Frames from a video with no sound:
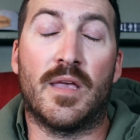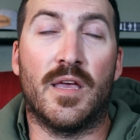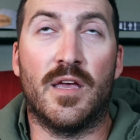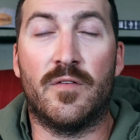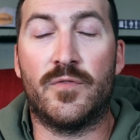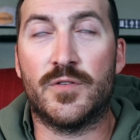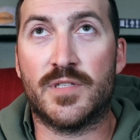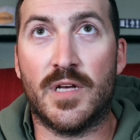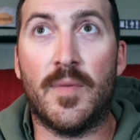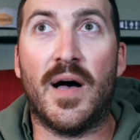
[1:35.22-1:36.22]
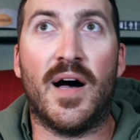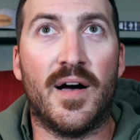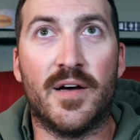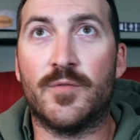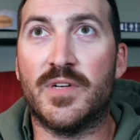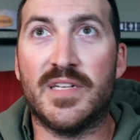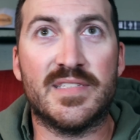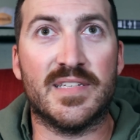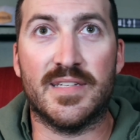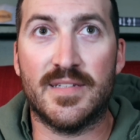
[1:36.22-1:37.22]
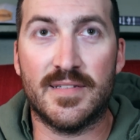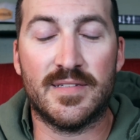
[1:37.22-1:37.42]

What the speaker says: If for some odd reason